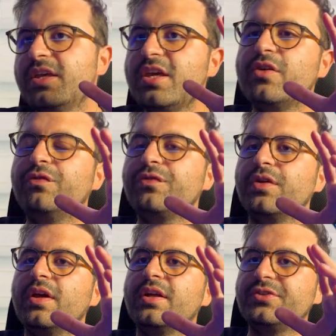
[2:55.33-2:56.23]
if
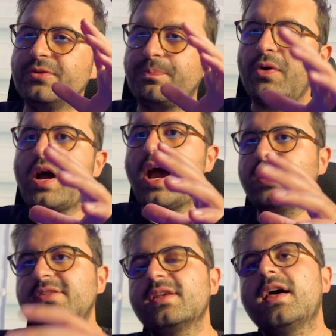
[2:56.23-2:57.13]
the
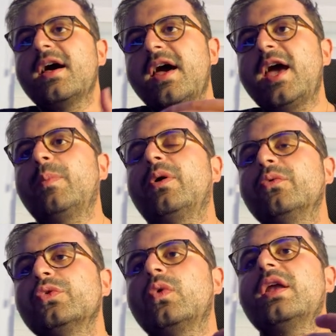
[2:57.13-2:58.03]
price
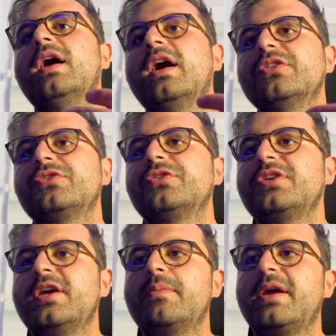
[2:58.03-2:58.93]
above the 100
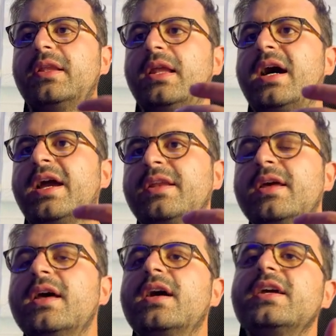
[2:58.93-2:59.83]
EMA line,
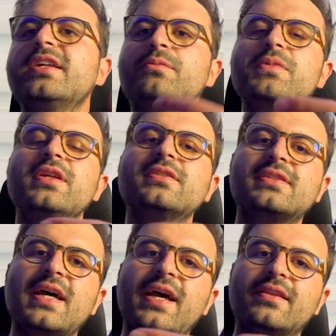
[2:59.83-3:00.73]
it means
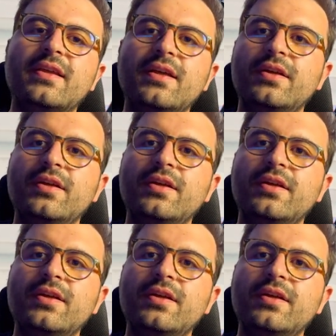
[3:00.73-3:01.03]
that